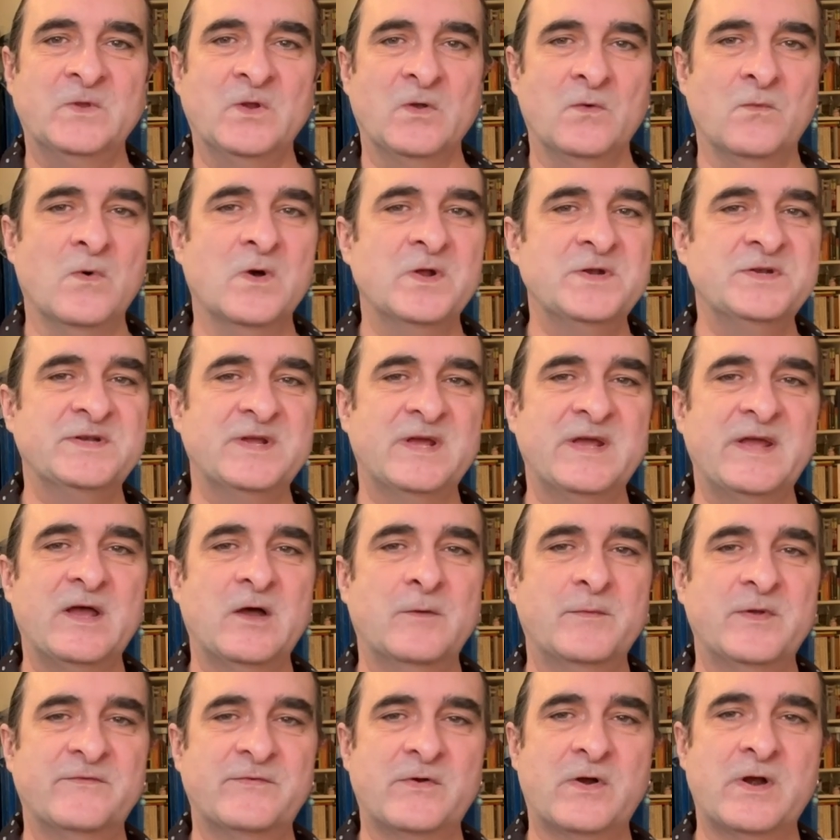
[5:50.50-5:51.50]
One day
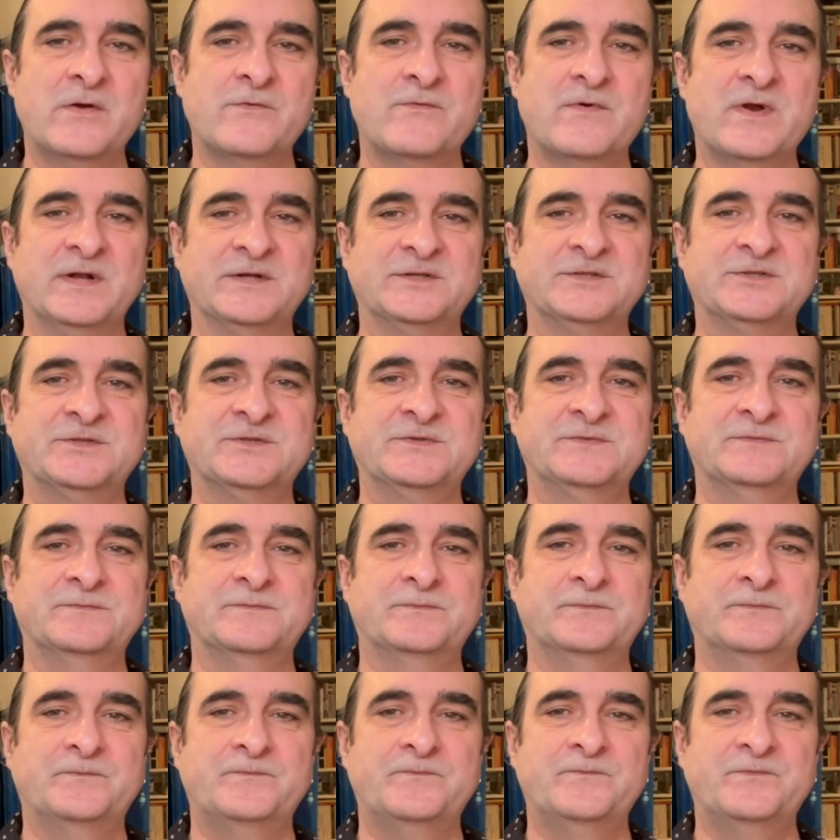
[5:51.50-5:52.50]
I'll be very rich,
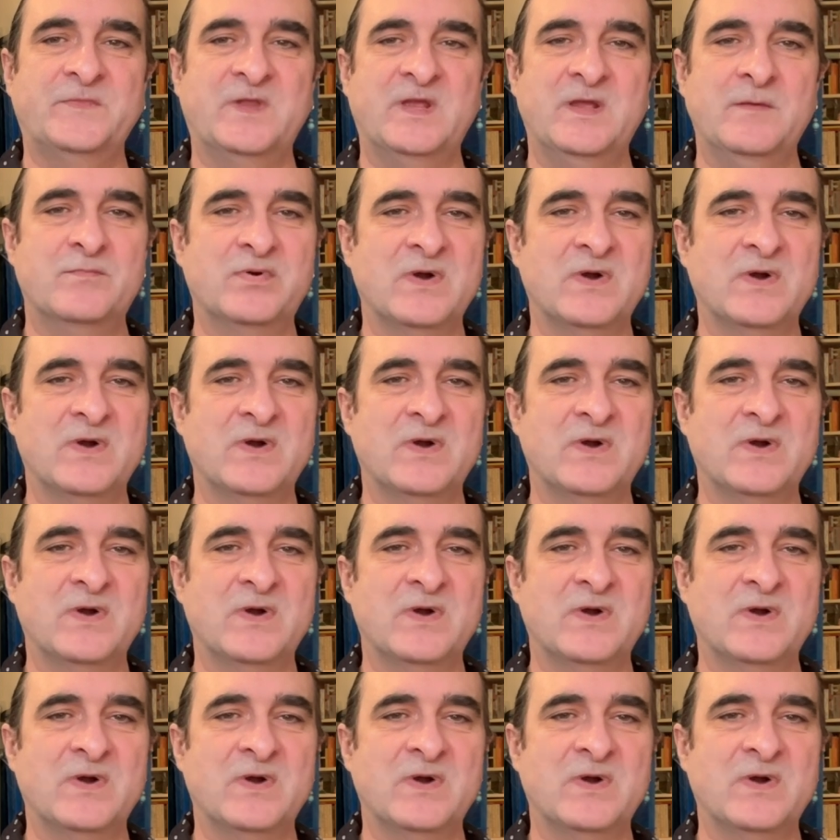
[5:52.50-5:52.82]
he